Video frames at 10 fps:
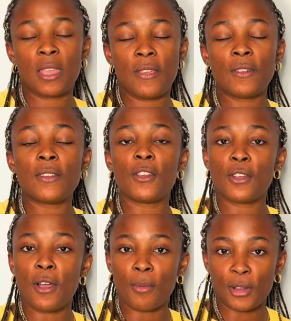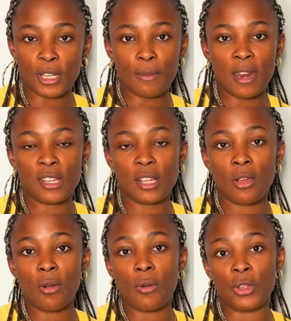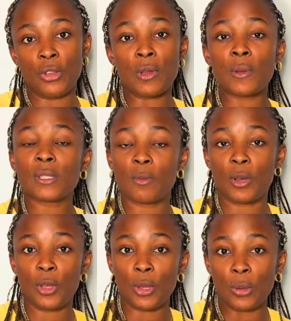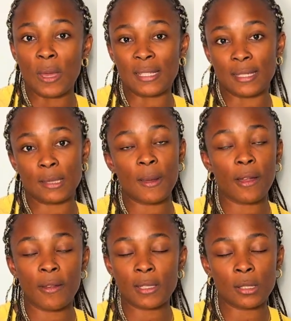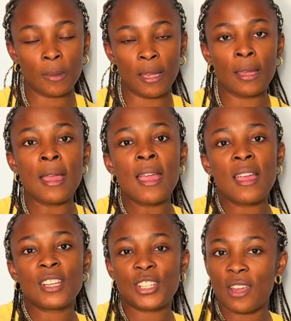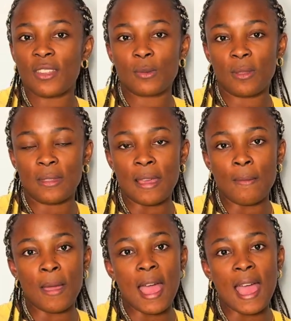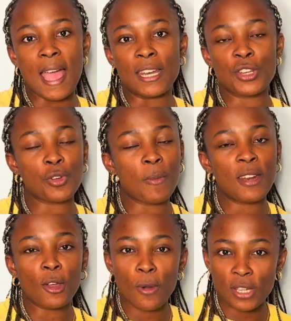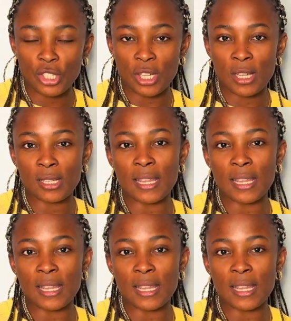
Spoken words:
Even if you're not a project manager or you know someone who is aspiring to be, share this with them and drop any questions.